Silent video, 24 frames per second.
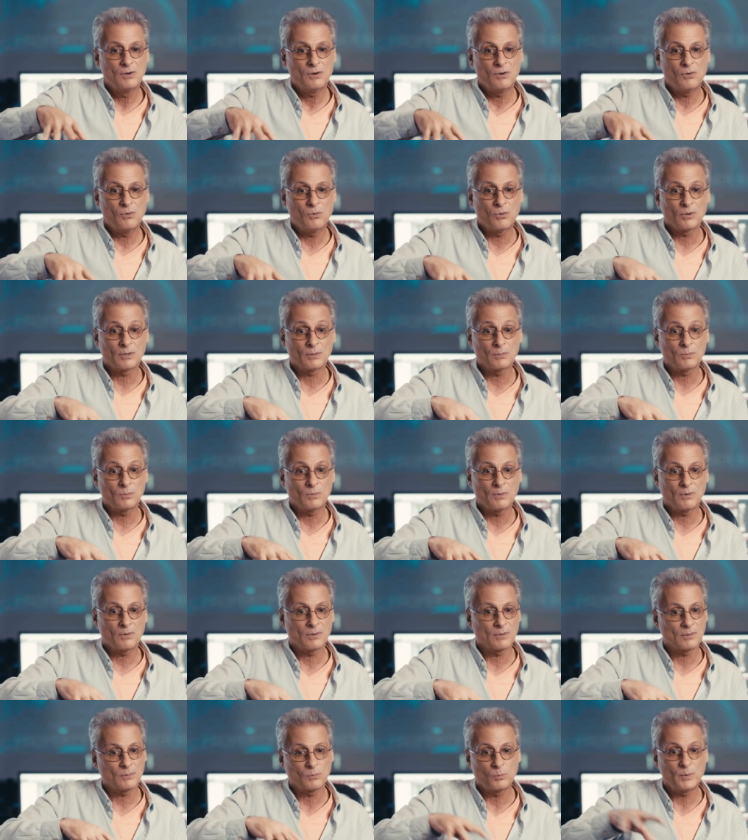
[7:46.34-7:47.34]
or,
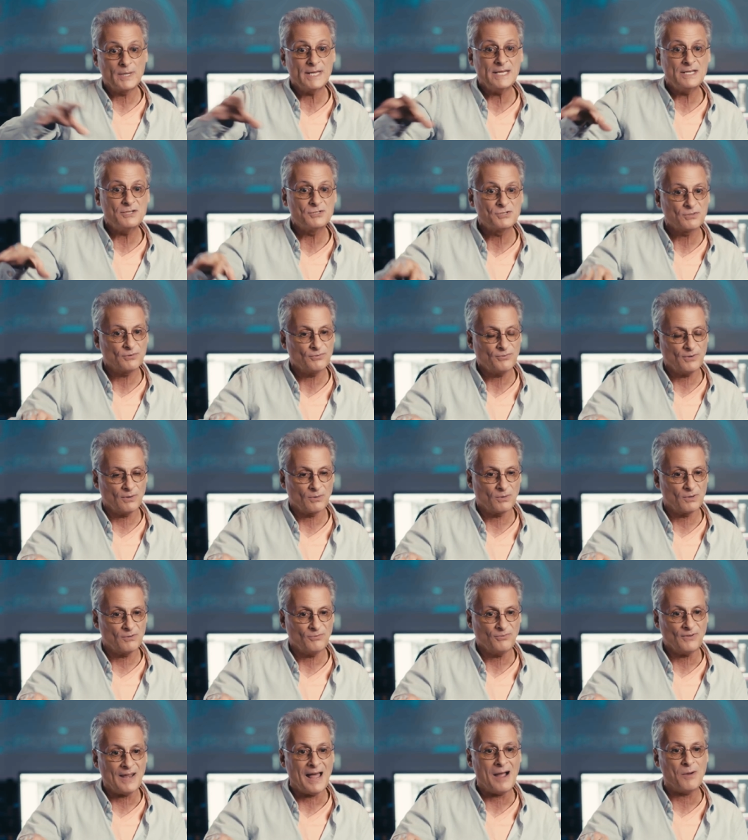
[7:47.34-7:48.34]
or weeds or, or a
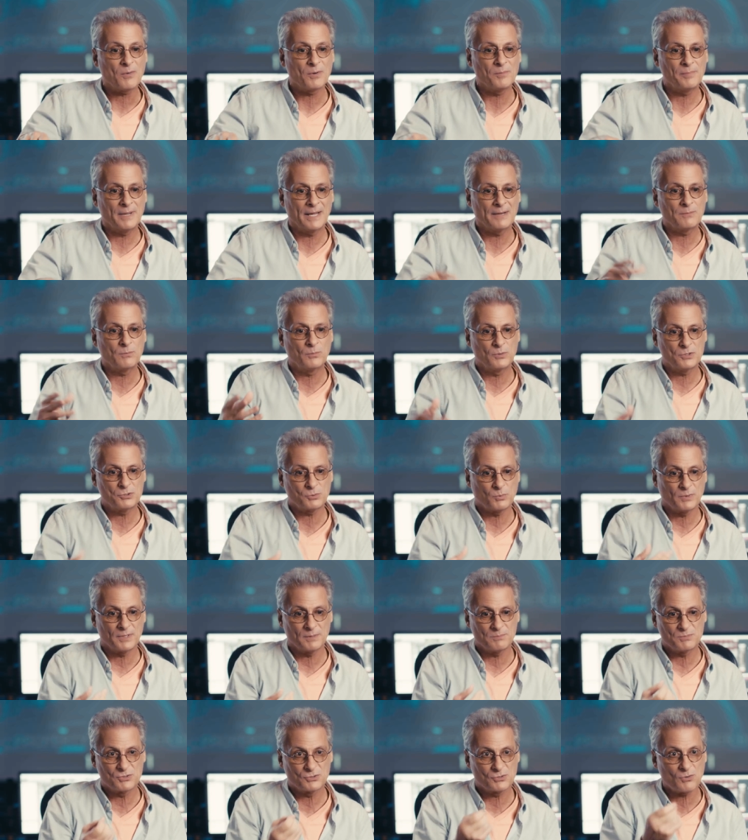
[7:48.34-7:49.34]
flower bed, which would
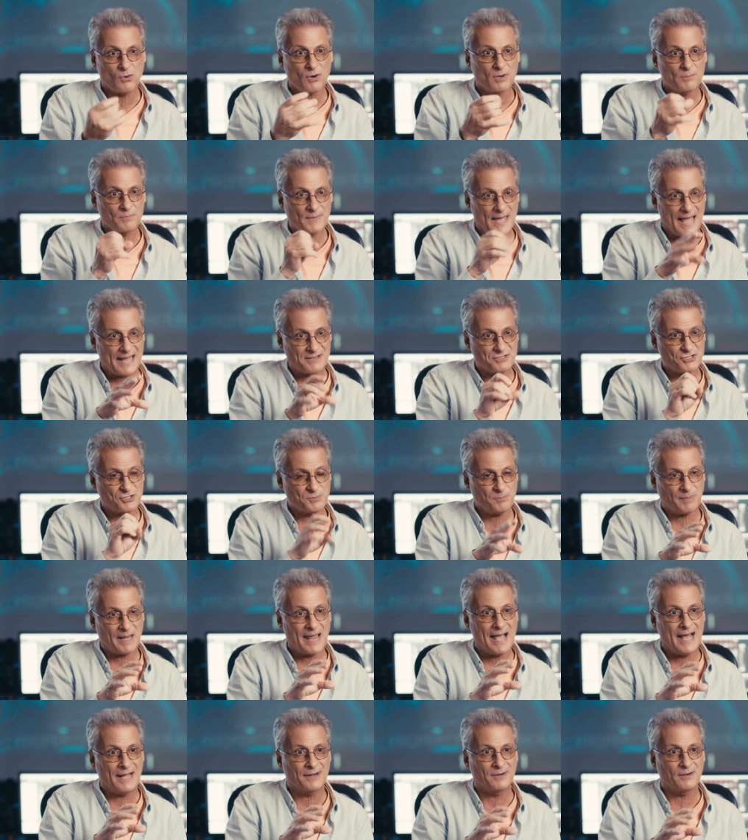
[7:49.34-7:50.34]
absorb that
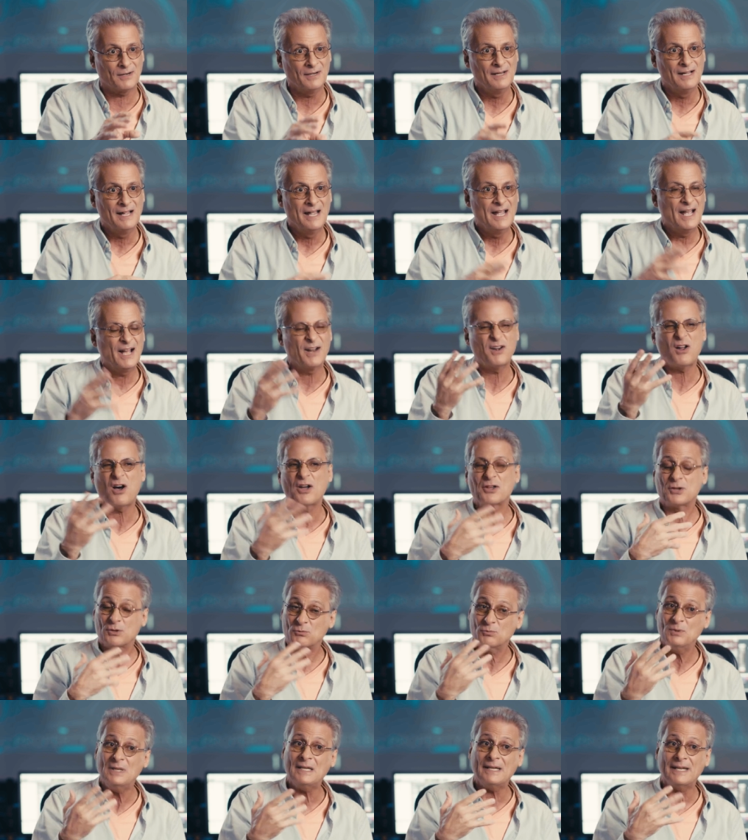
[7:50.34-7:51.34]
splatter, and all
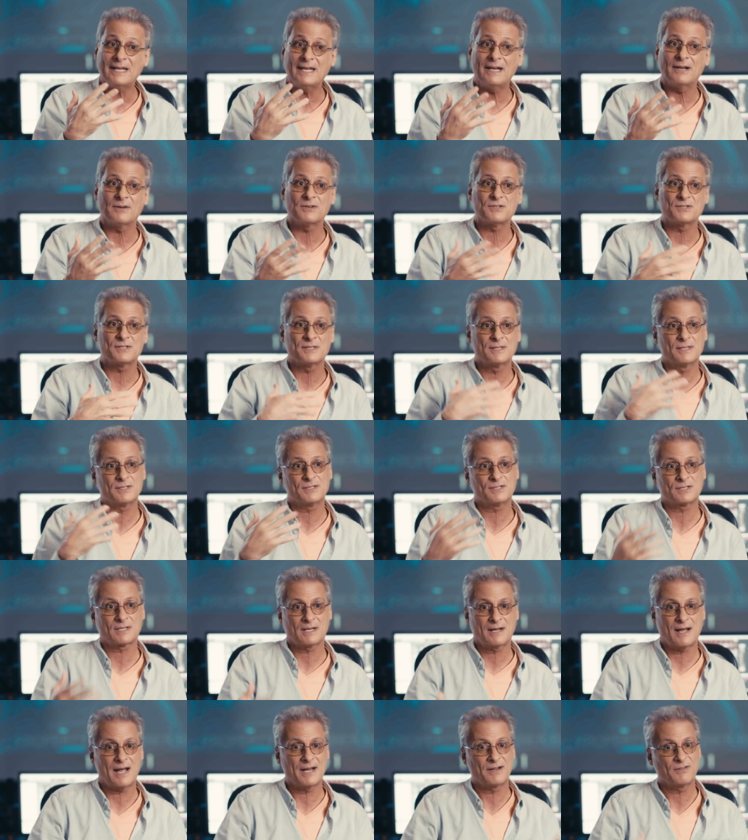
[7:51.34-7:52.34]
you'd really hear is this
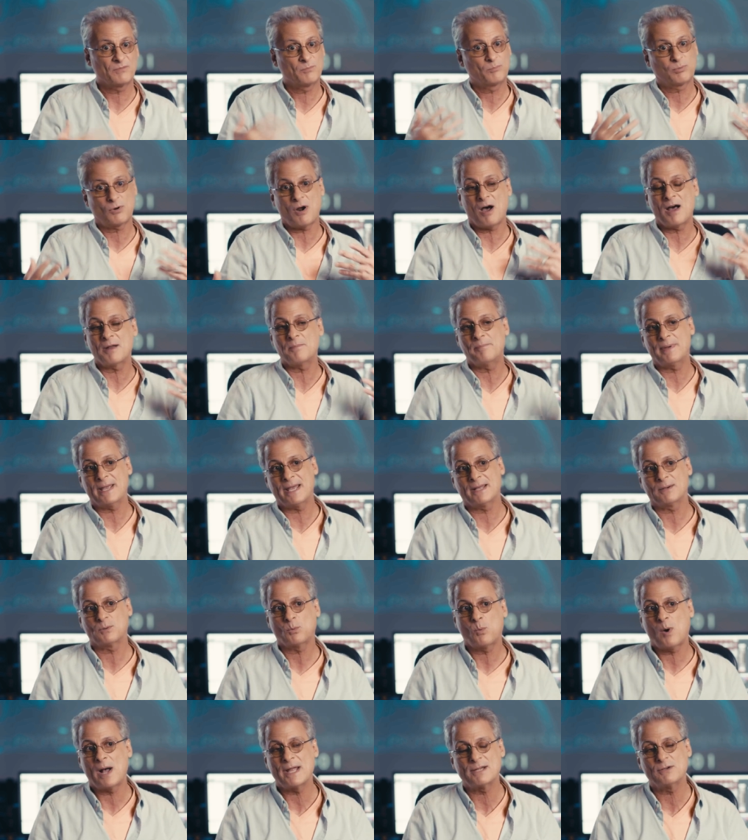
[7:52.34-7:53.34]
kind of broadband
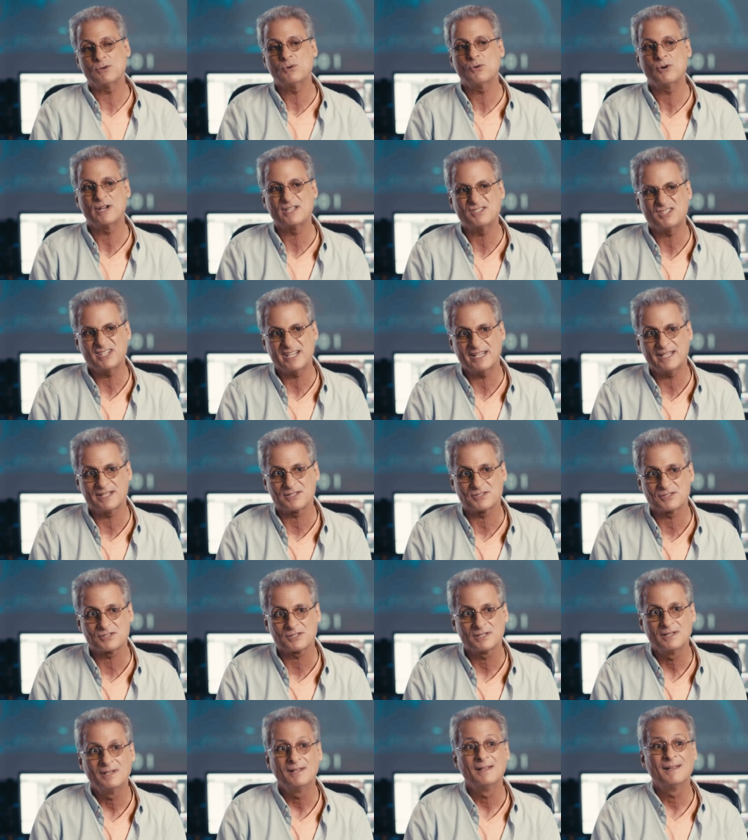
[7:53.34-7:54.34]
white noise
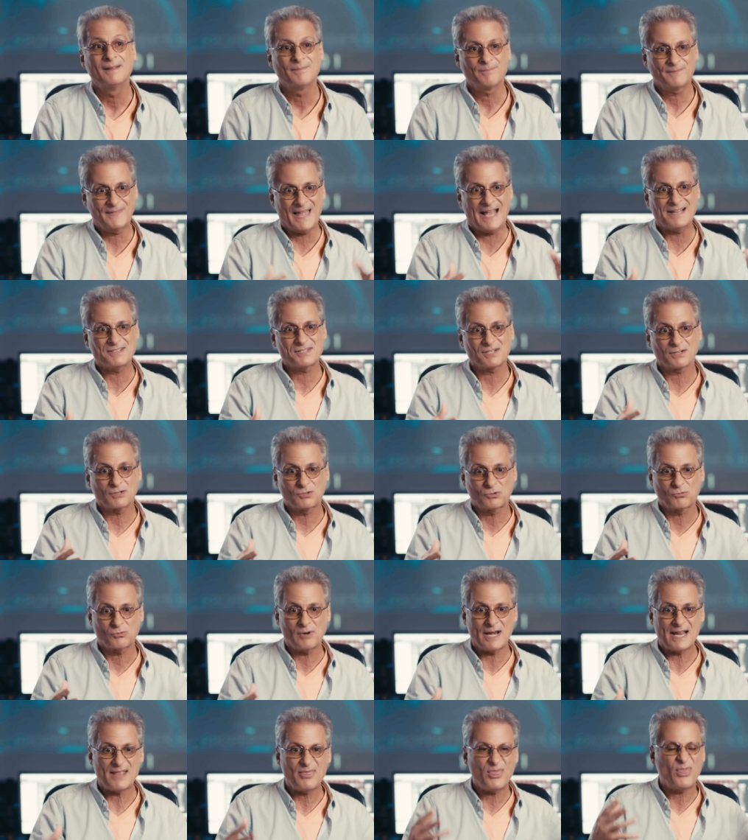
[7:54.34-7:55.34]
hiss. That's a
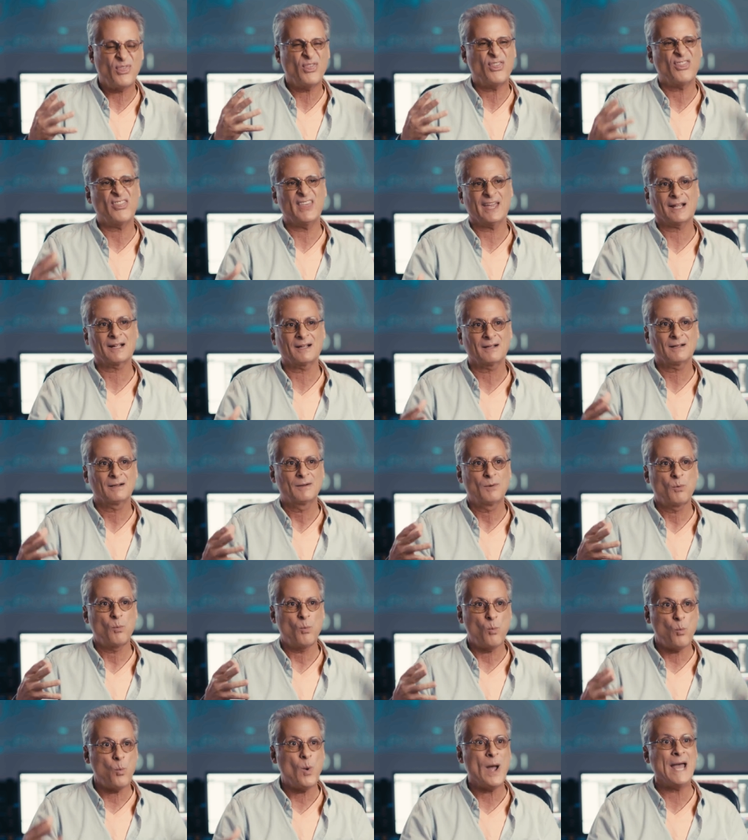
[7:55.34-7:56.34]
great, thick,
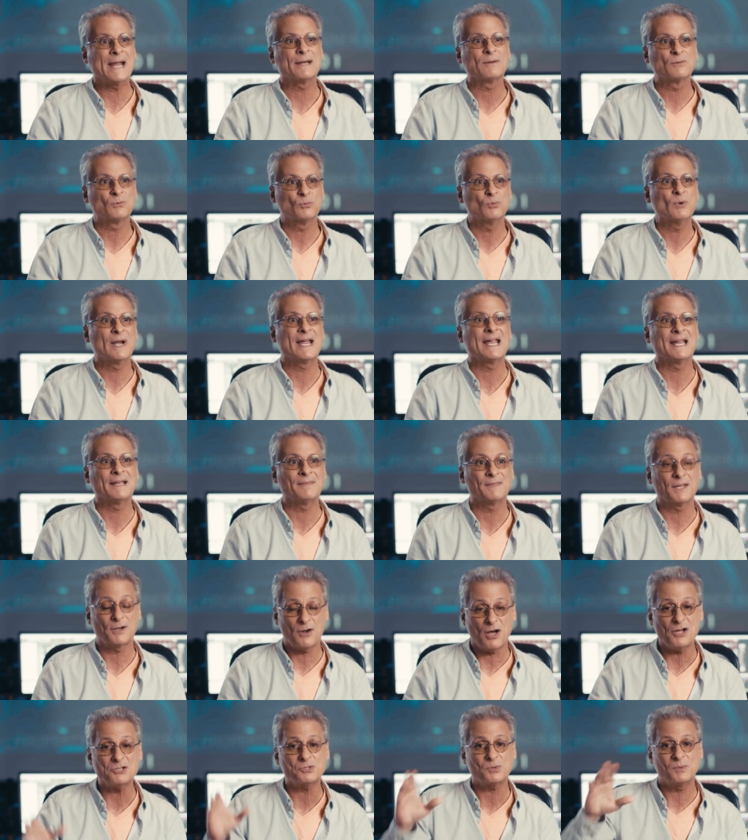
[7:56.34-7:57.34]
wet rain that
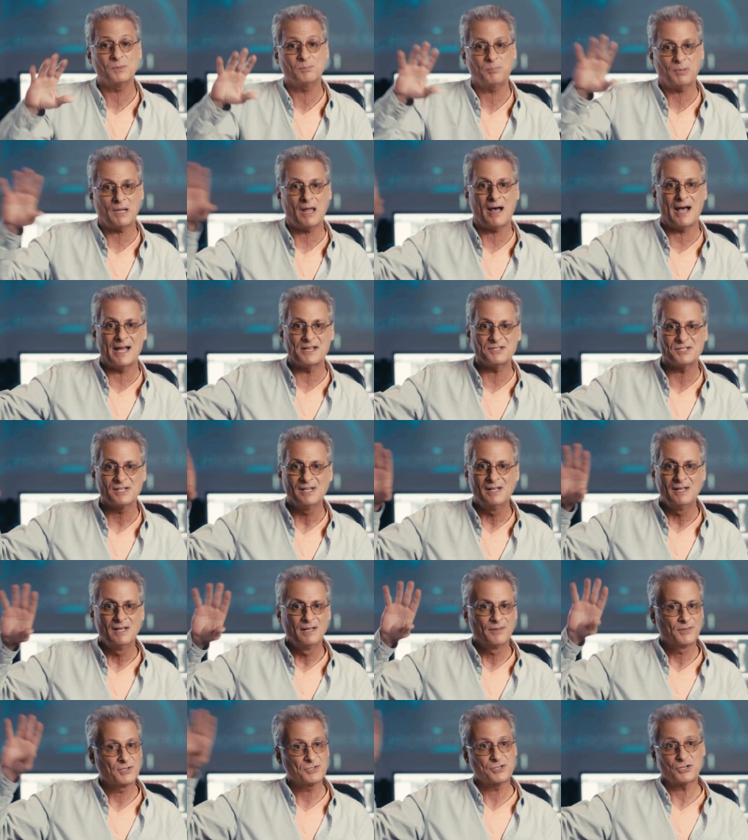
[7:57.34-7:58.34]
also implies
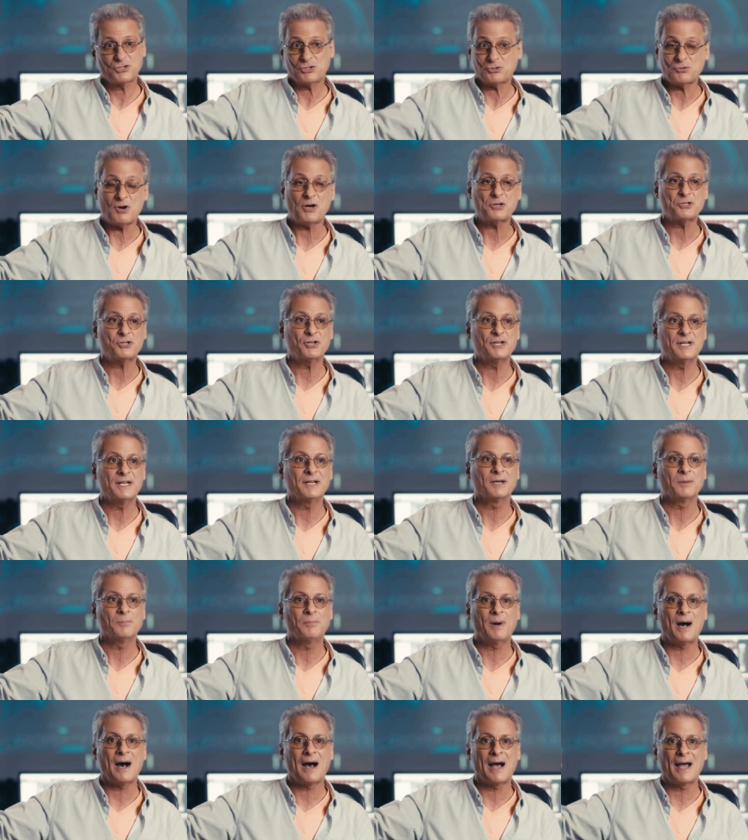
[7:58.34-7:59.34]
there's a structure
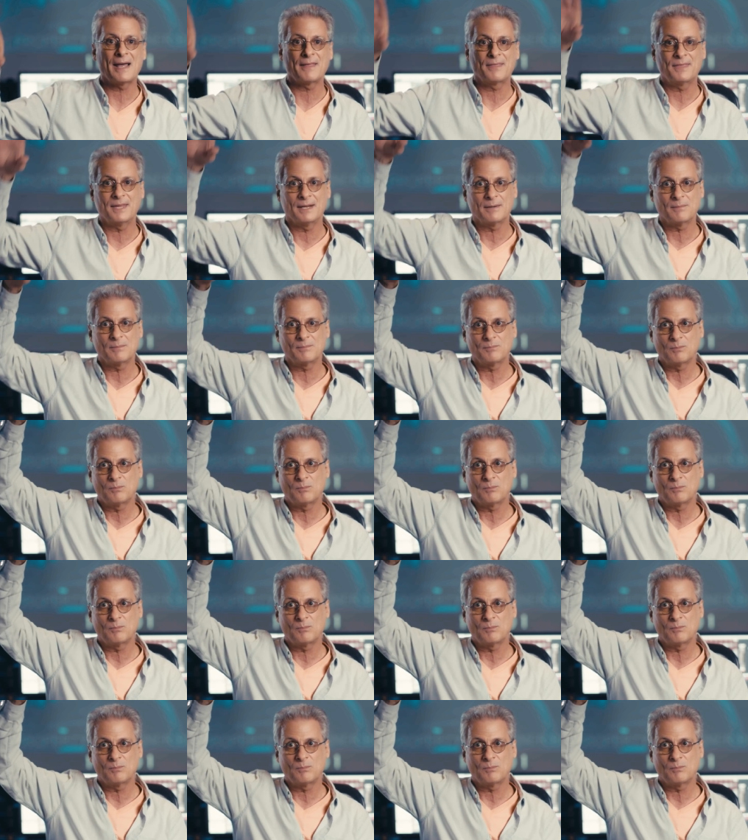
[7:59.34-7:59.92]
nearby that